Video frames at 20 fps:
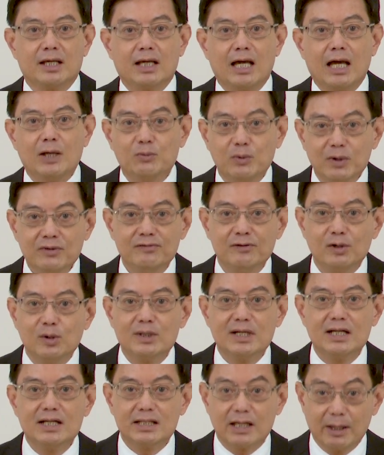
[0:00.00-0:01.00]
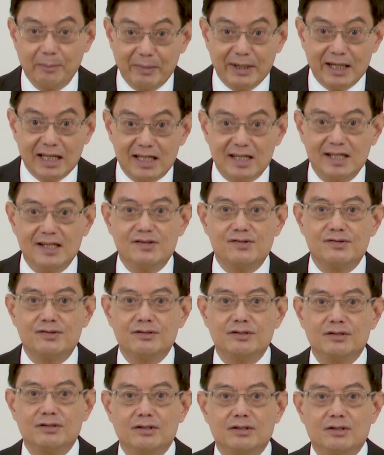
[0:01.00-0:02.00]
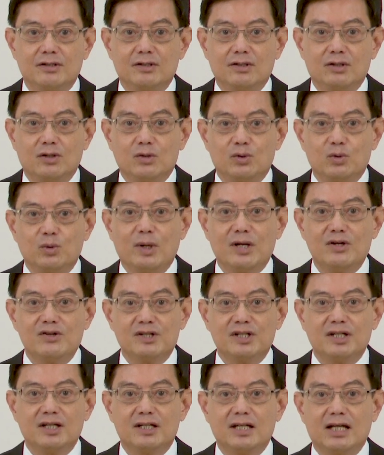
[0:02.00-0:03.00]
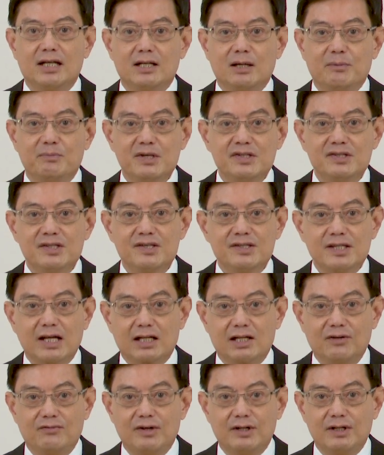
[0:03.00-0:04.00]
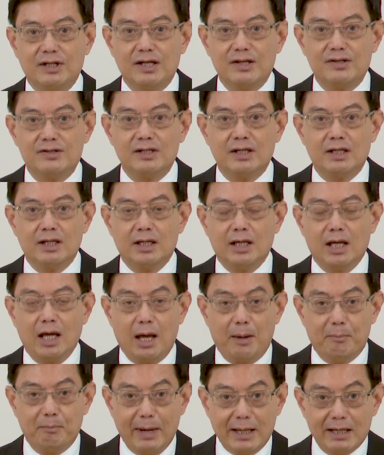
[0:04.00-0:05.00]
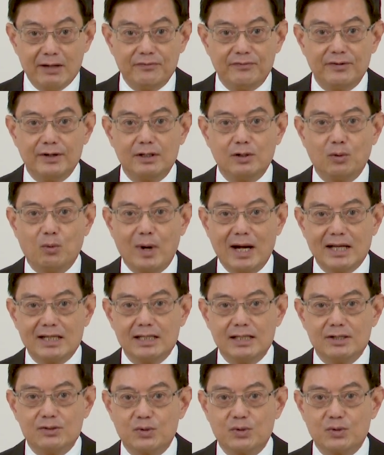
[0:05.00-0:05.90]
and with local communities to ensure that their business activities benefit the wider